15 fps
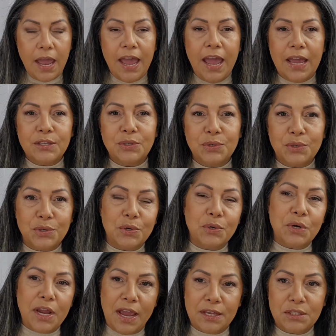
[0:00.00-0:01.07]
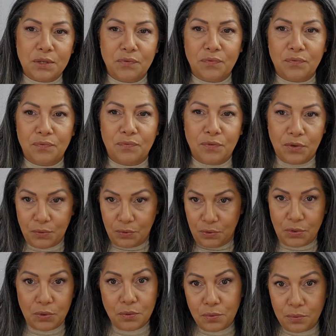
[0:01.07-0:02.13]
as good as if
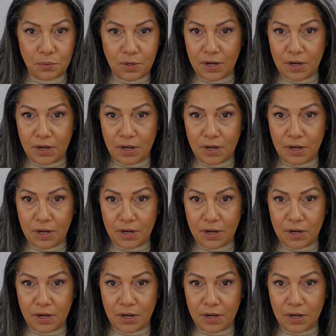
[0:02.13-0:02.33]
you